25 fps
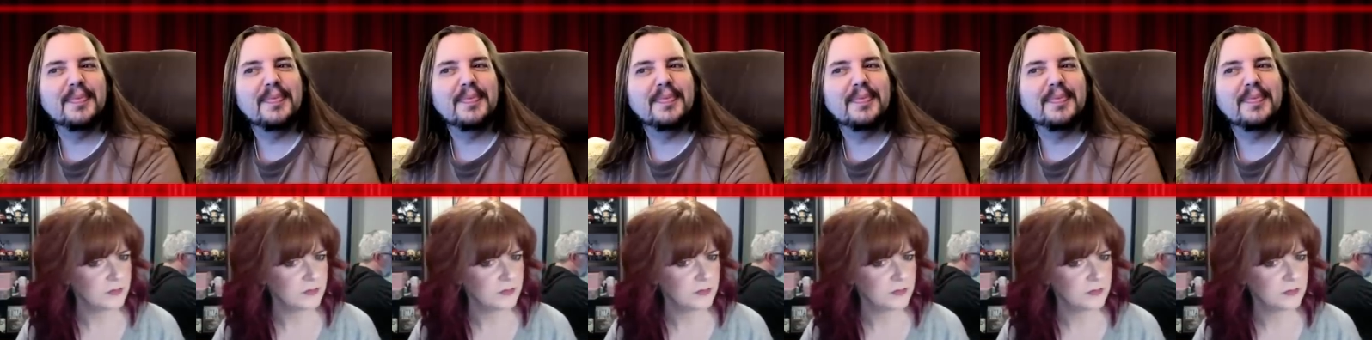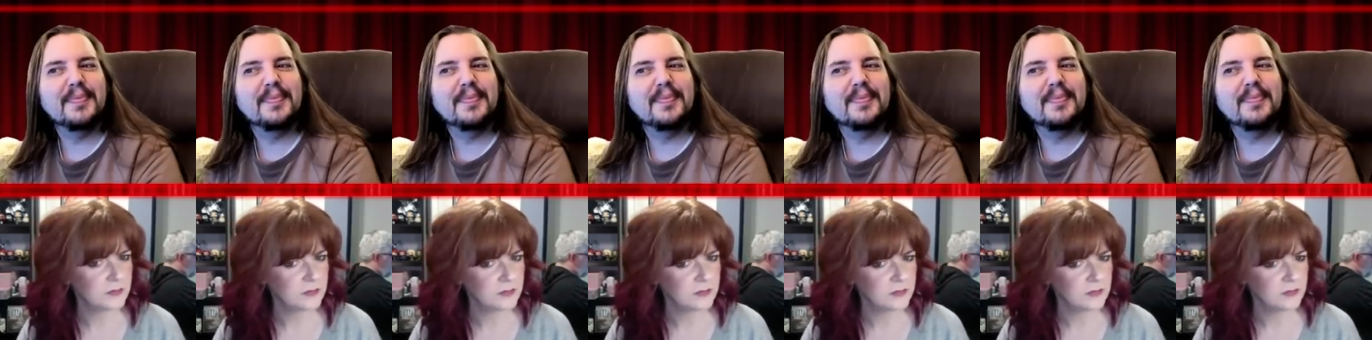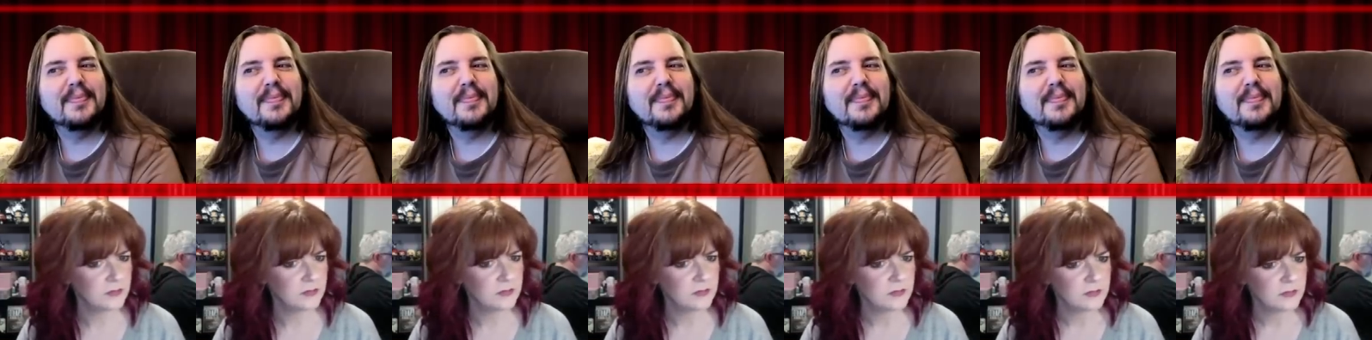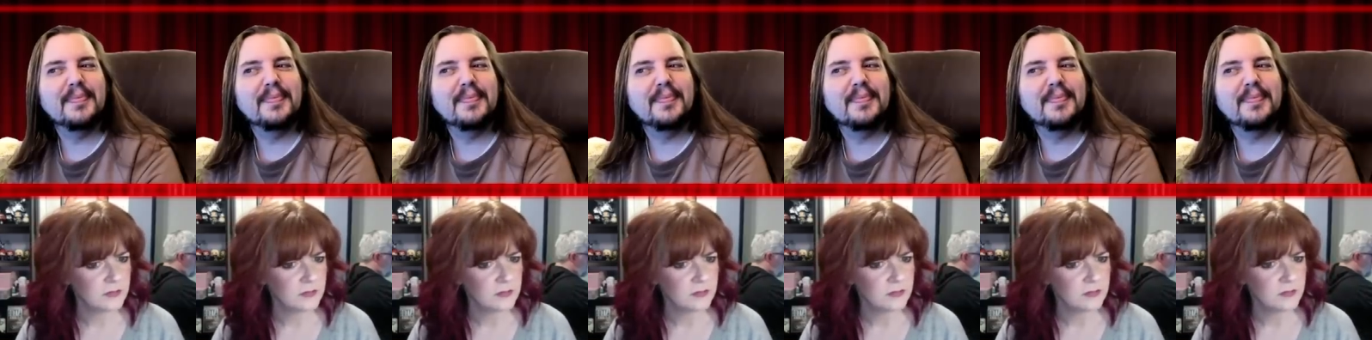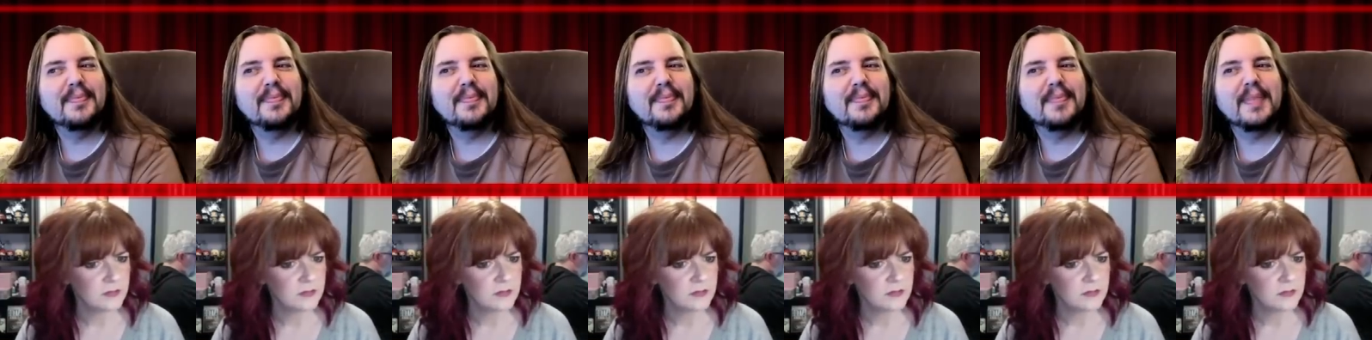
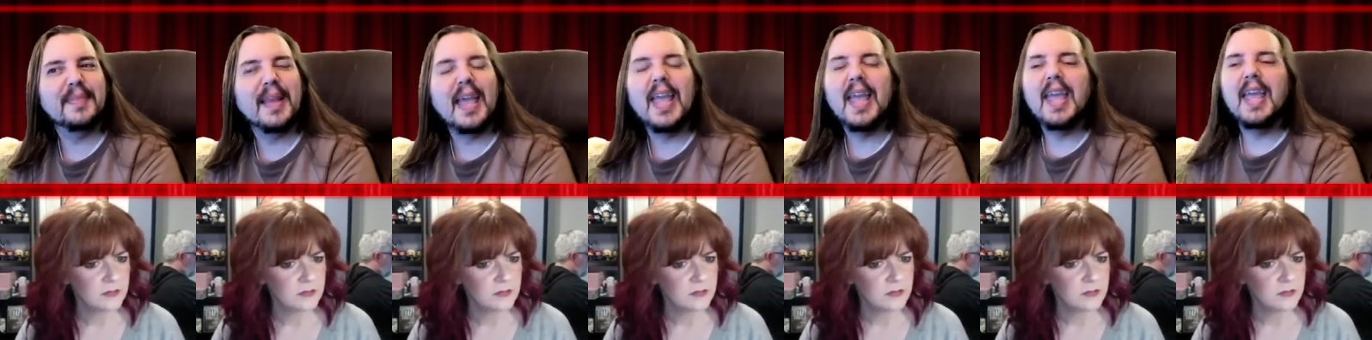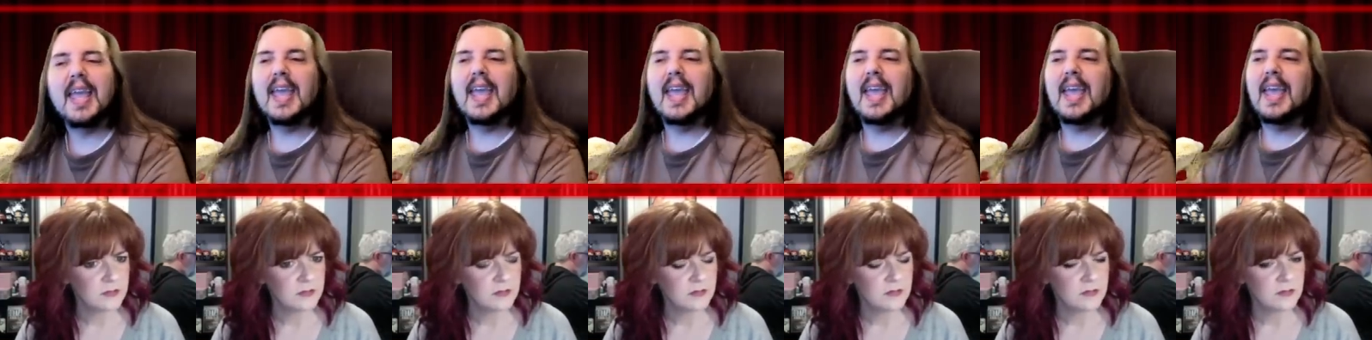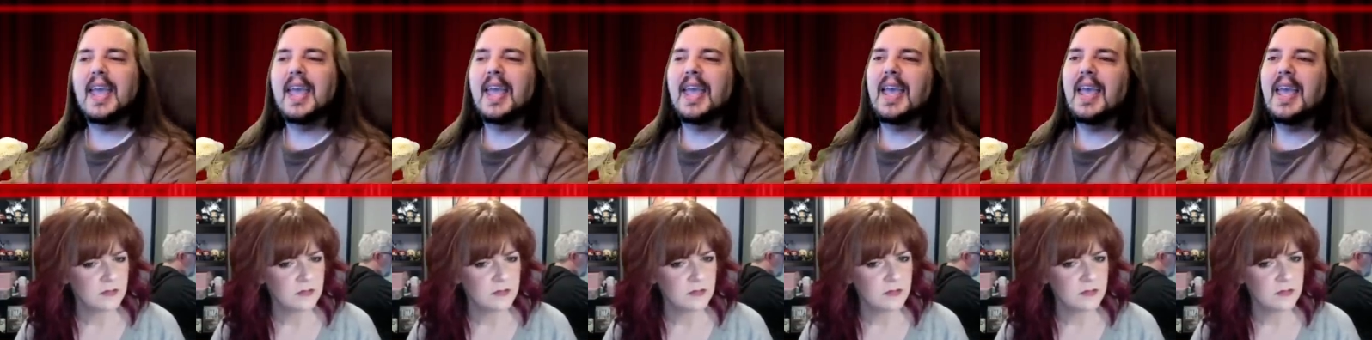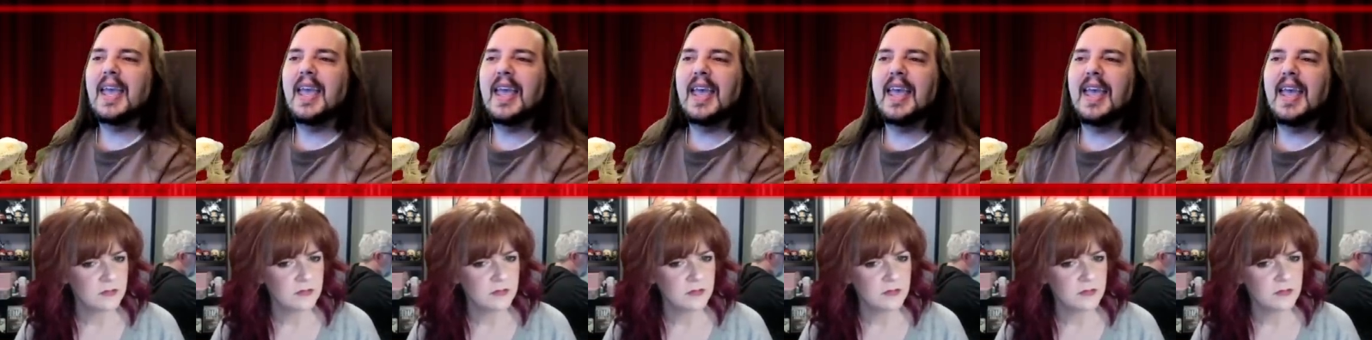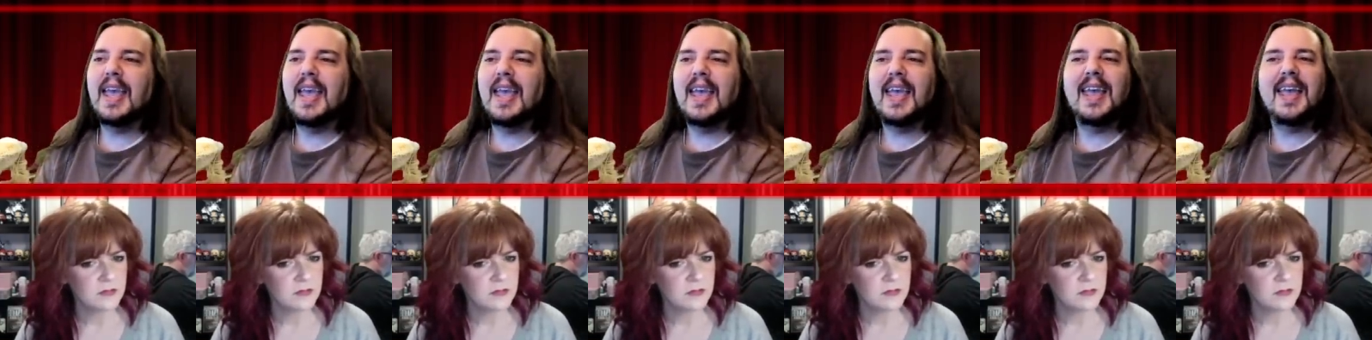
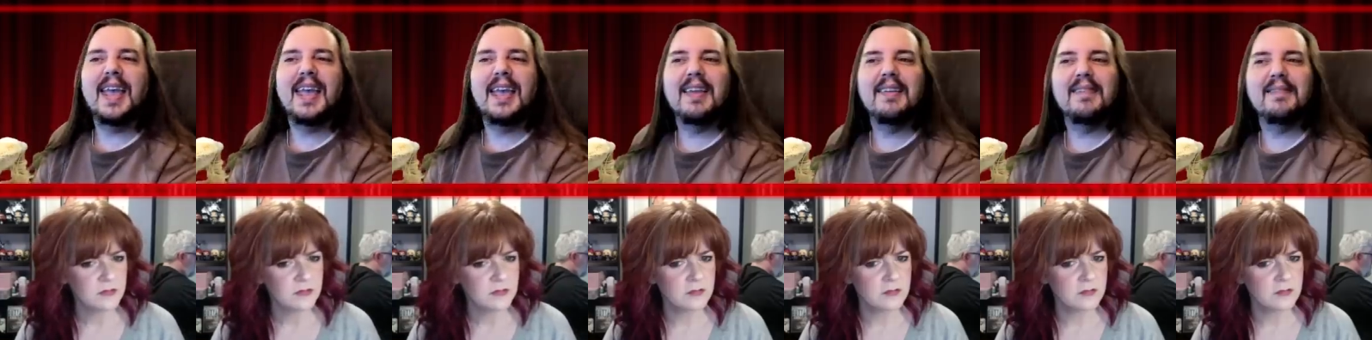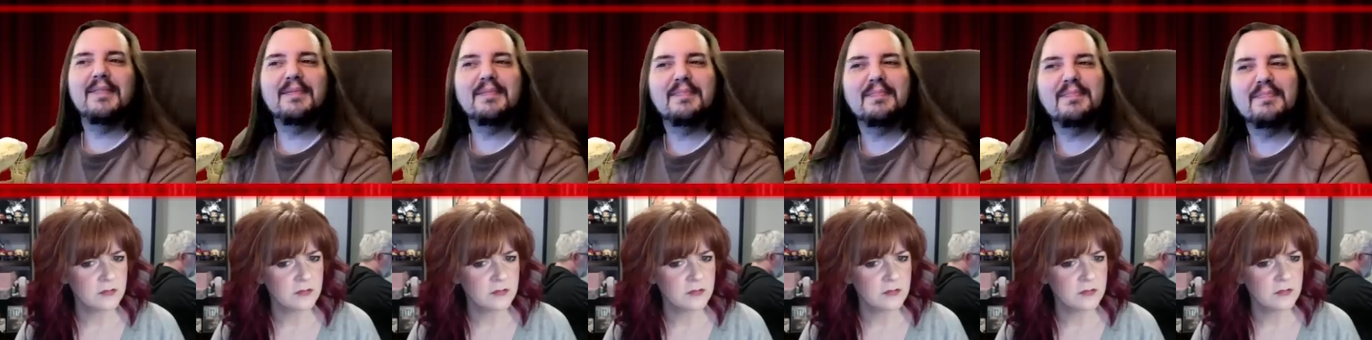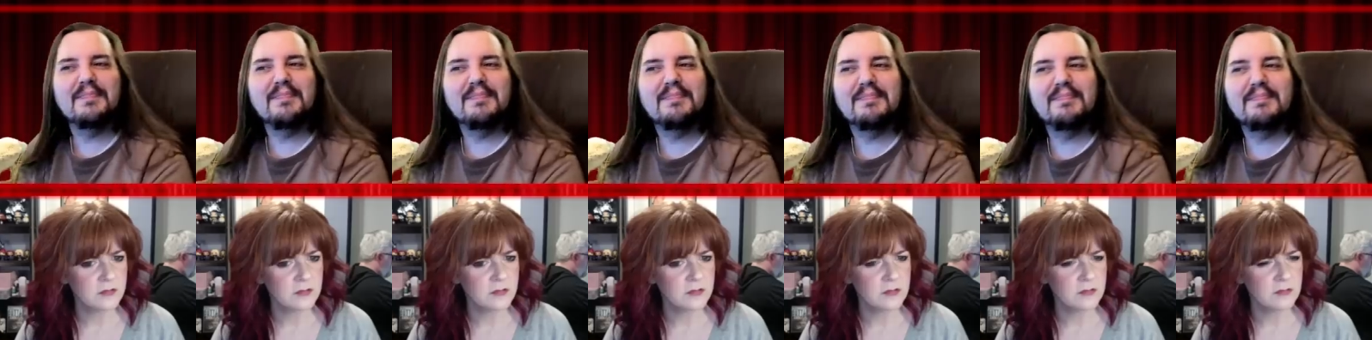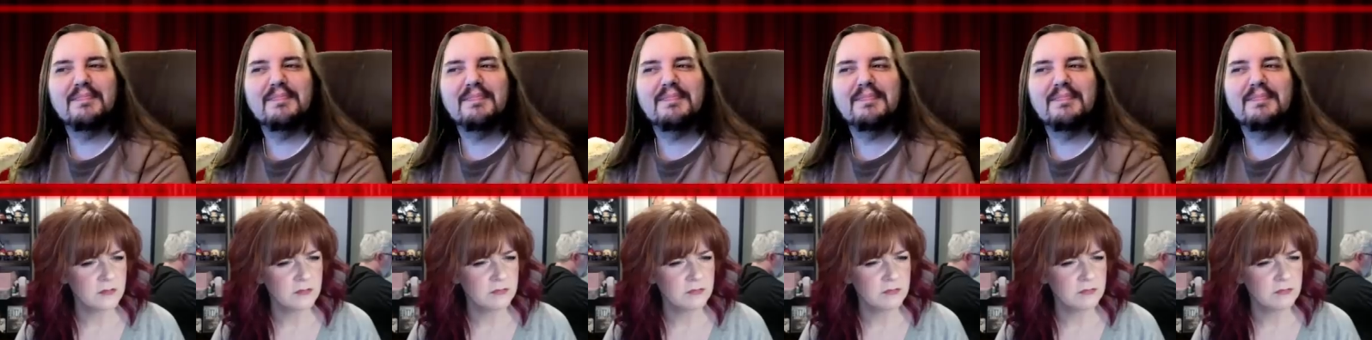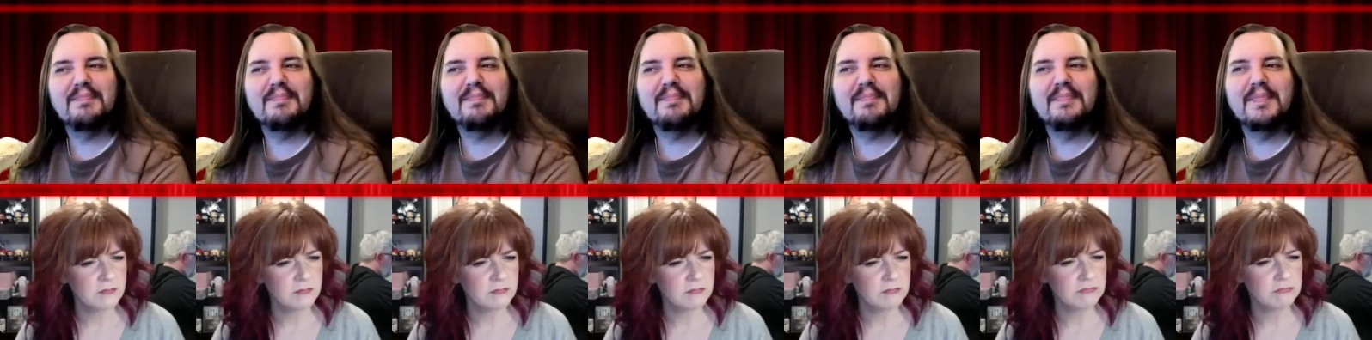
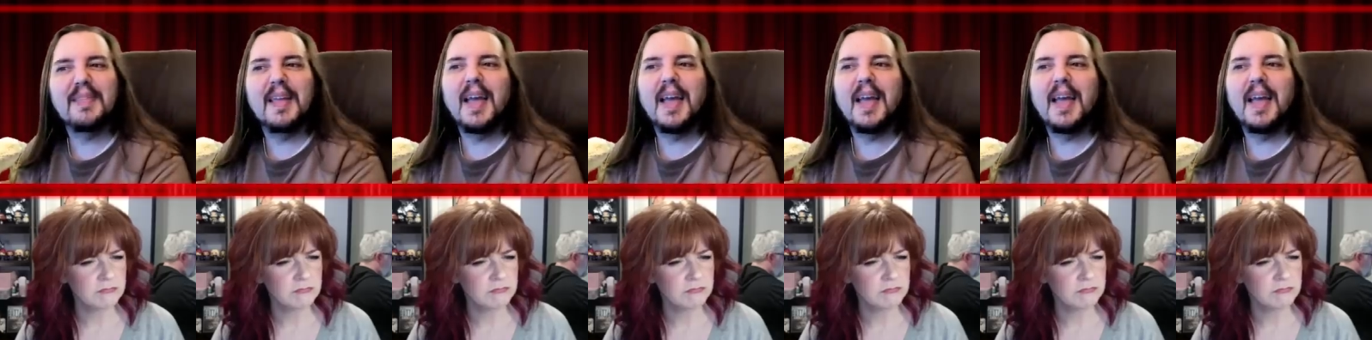Nothing is said.